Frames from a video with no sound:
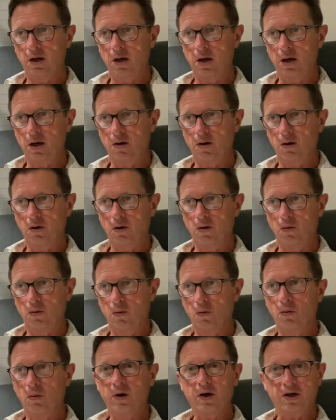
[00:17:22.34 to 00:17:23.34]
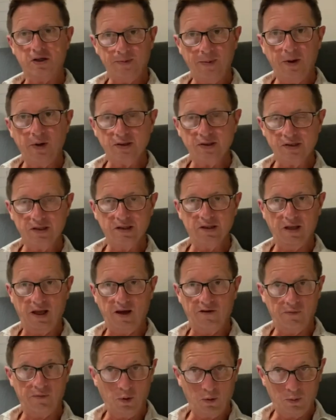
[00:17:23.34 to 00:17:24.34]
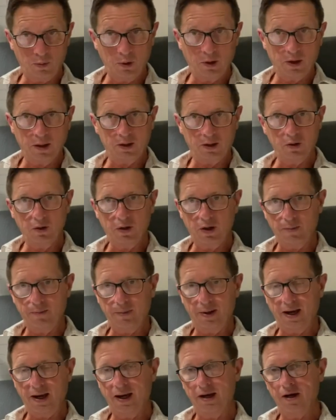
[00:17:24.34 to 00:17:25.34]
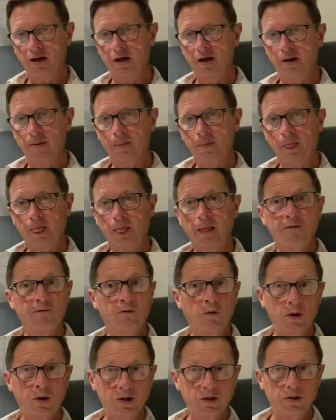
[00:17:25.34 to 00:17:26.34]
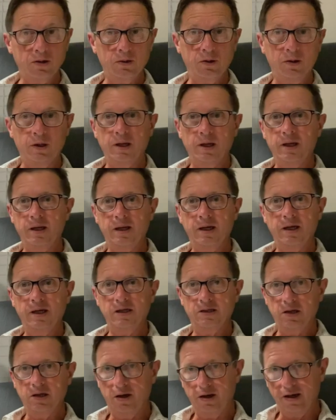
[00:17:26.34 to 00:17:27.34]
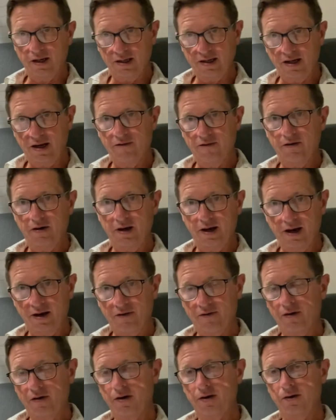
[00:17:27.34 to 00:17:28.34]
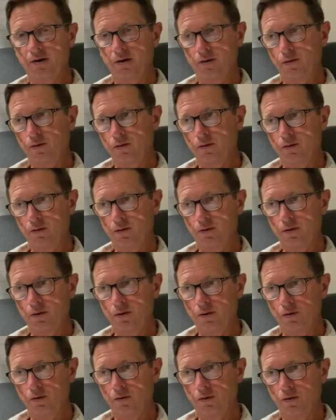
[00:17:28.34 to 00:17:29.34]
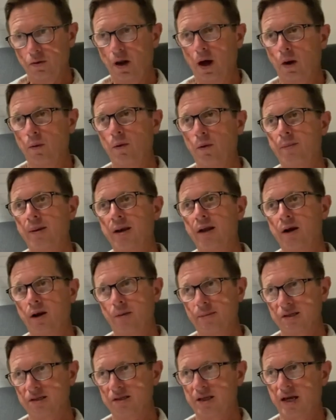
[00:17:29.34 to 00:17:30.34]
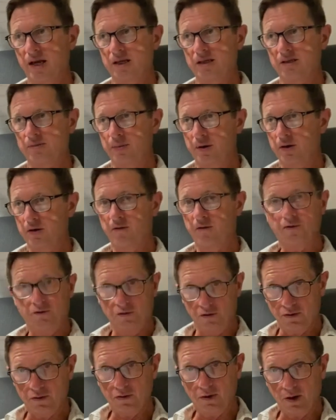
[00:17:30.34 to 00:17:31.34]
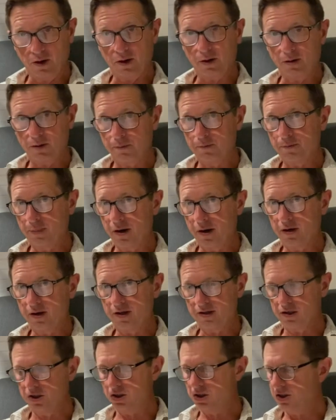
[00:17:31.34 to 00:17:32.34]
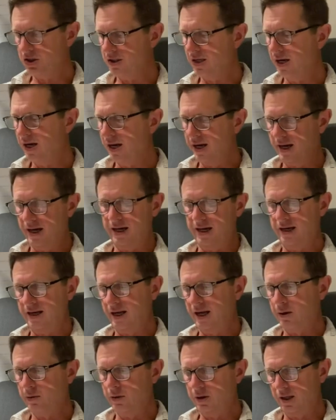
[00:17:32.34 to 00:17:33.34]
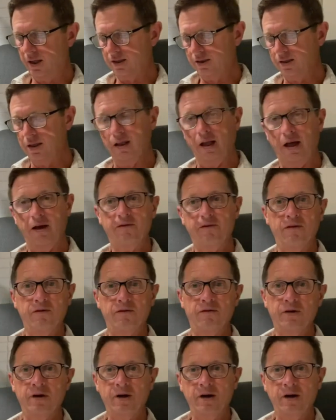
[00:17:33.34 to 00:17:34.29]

uh, experiences in life, both good and bad. Fortitude is our endeavor and effort to not repeat our mistakes, but to further our better decisions. And integrity is the life of